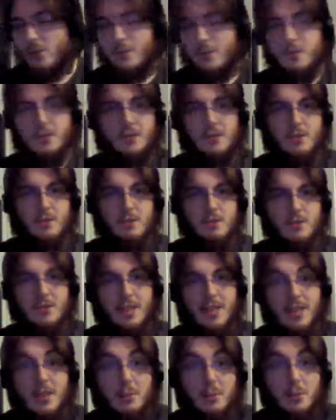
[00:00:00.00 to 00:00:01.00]
orgs
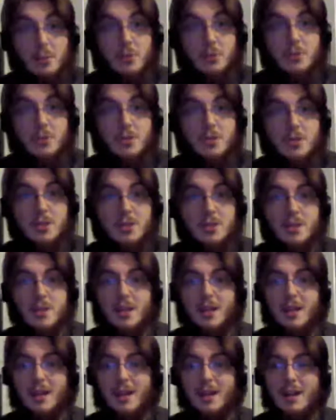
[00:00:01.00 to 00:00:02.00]
set them loose
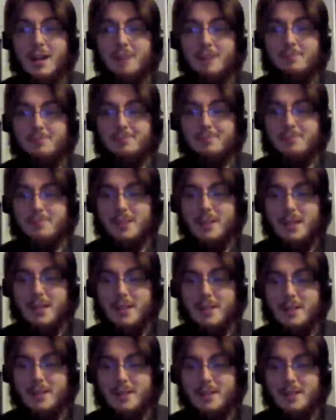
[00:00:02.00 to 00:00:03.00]

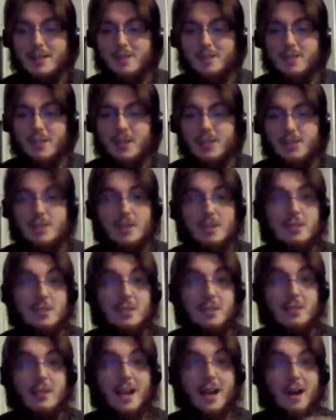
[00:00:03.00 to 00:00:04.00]
in this village, and
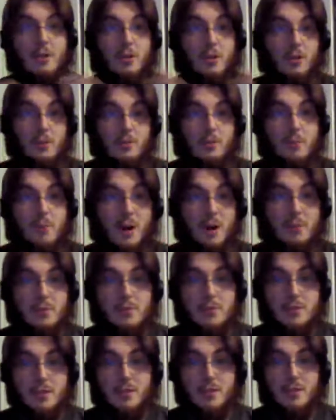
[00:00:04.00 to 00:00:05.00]
so now all the
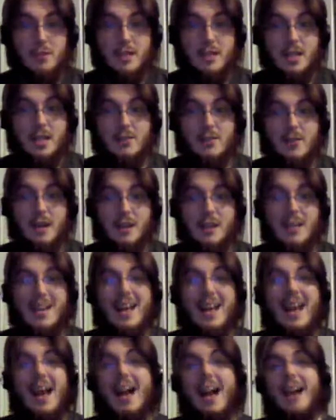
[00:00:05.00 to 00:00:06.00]
werewolves are identified
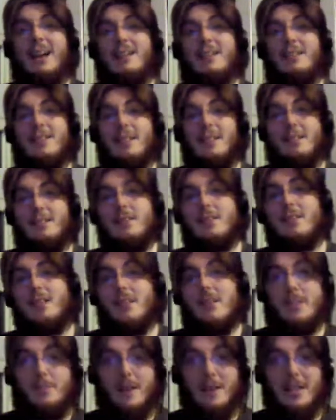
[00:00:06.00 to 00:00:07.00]
and things are
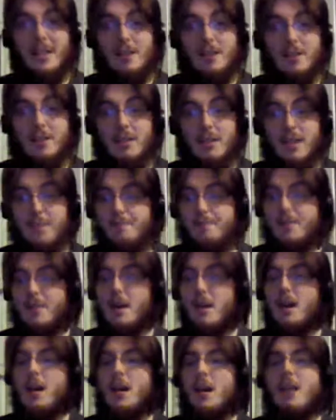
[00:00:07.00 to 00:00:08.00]
starting to bear down on them.
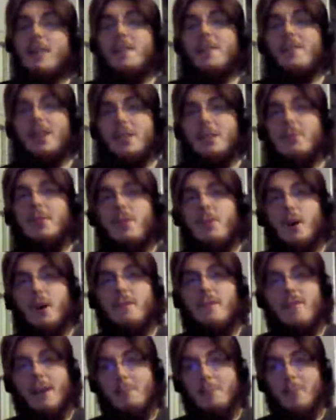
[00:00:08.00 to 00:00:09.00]
The fact that we've got
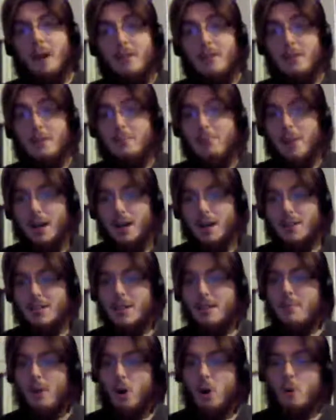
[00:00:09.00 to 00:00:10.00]
a vampire in the
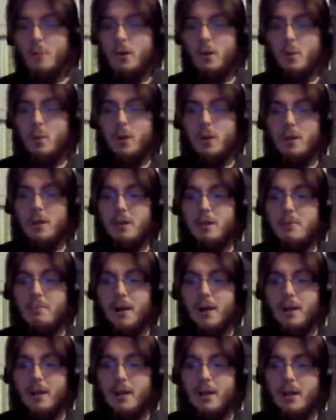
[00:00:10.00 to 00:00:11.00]
party, I'm hoping will
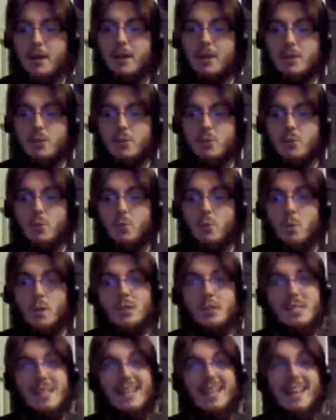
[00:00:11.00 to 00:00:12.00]
compel her to
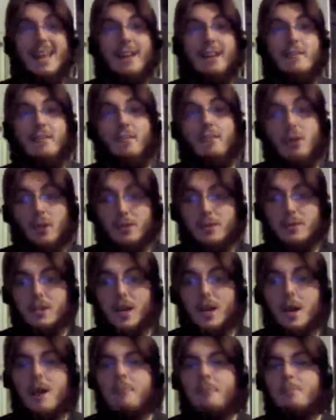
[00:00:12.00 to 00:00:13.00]
want to get involved,
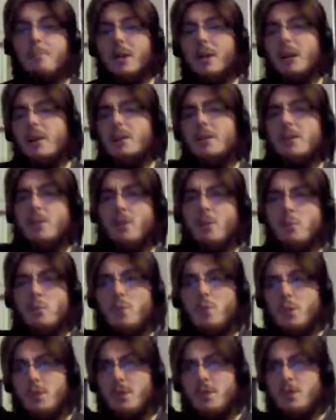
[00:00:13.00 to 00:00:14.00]
but I don't
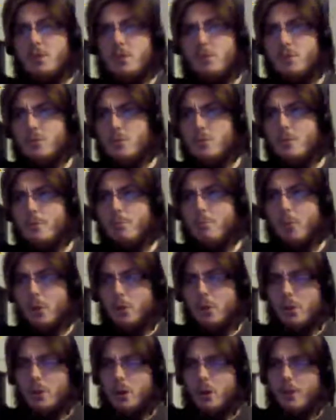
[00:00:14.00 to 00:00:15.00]
want to
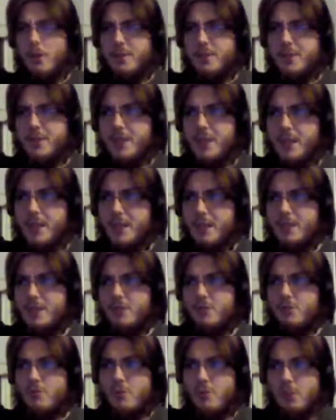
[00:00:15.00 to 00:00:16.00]
pull on their
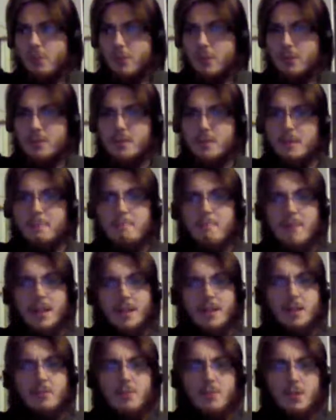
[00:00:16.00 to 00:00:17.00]
troubles and
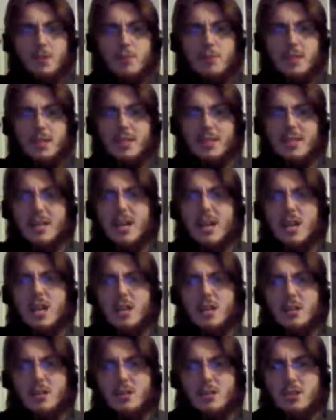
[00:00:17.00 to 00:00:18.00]
make them do things
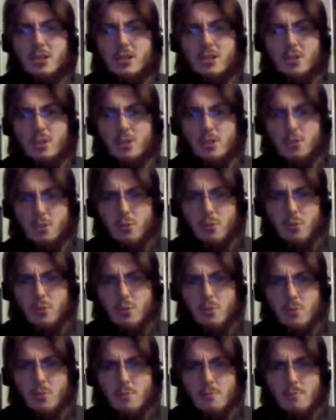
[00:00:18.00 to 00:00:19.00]

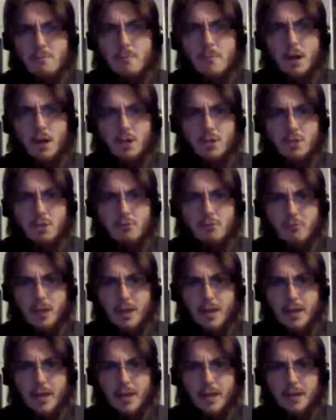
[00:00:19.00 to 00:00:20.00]
too much
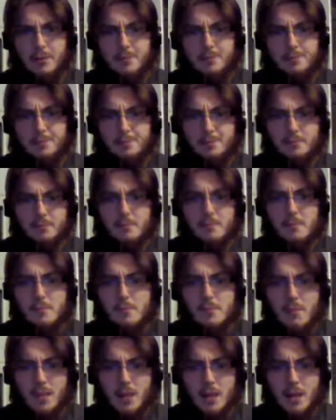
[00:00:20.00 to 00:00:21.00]
right now.
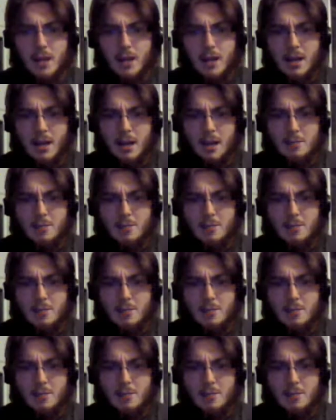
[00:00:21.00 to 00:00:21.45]
I'm